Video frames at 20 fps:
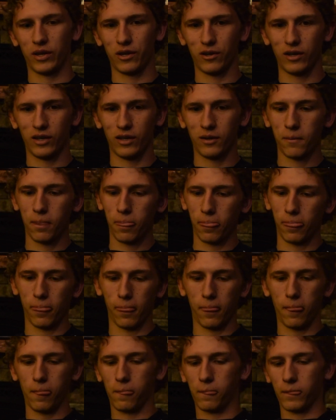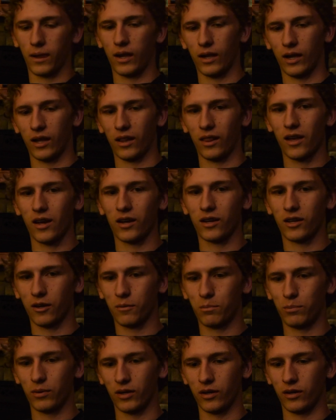period, I lock up
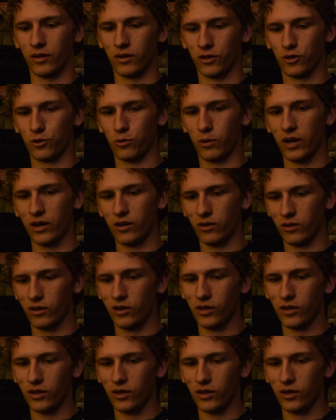a cradle.